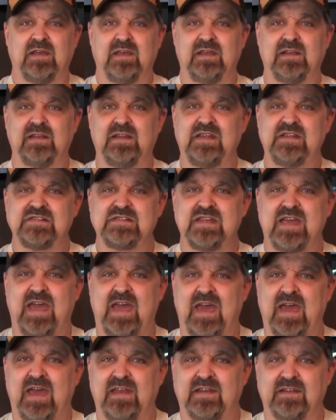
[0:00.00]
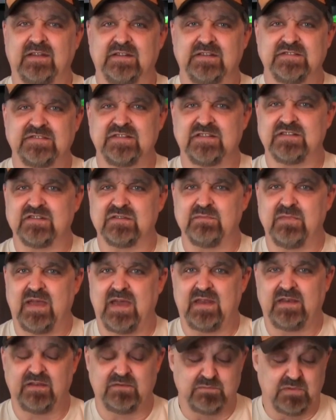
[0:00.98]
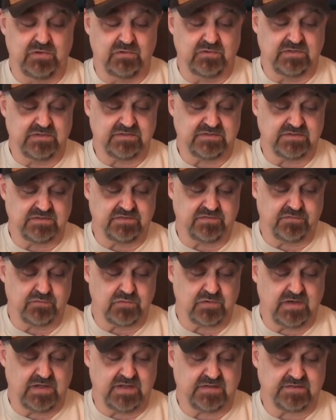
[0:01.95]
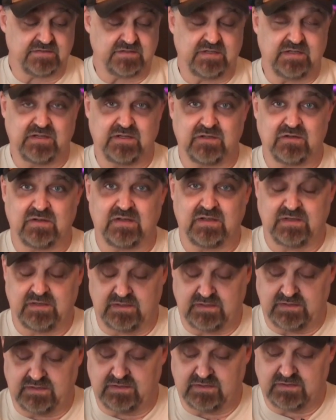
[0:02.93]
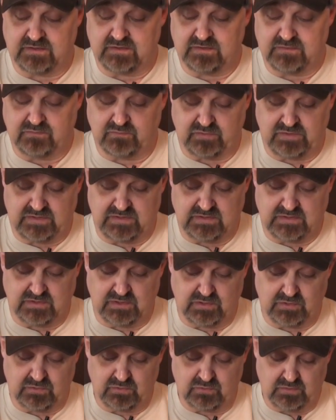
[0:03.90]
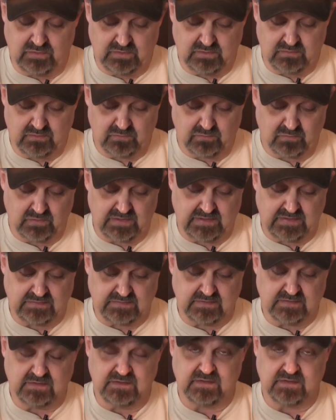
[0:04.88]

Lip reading: at least add, like I said, some added bonuses for us here. And here we go right